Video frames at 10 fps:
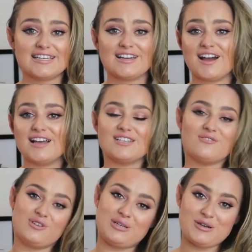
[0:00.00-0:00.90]
it, guys. I
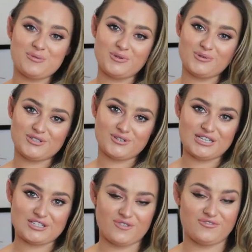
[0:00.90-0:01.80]
really hope you
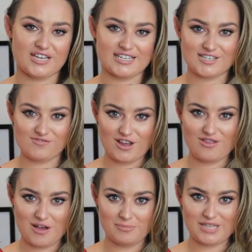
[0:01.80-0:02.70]
enjoyed. Don't forget to give it a
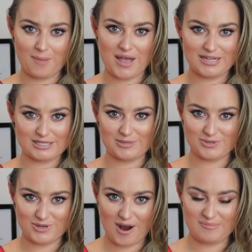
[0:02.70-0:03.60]
thumbs up and
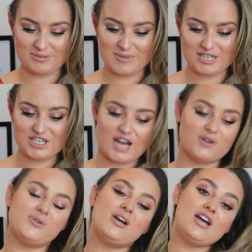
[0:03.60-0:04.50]
subscribe to my
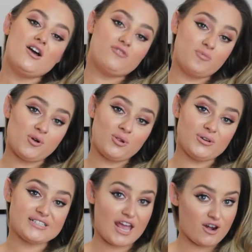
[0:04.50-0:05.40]
channel. For more
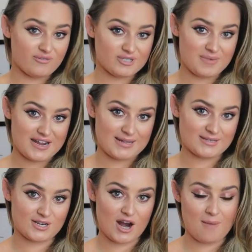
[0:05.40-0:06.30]
looks, head over to my
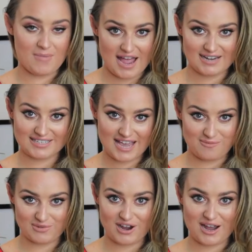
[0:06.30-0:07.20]
Instagram
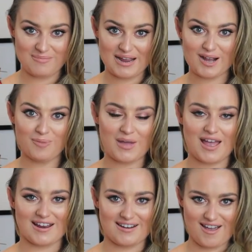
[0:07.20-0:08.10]
@KateMackayMakeup,
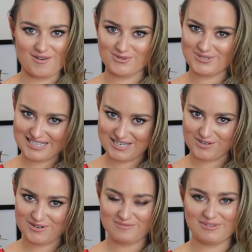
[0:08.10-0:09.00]
and I will see
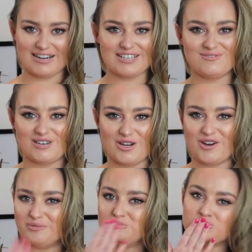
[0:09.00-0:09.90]
you in my next
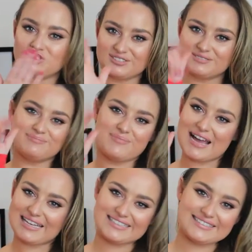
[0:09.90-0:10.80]
video.
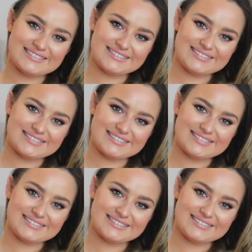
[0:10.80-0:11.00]
Bye.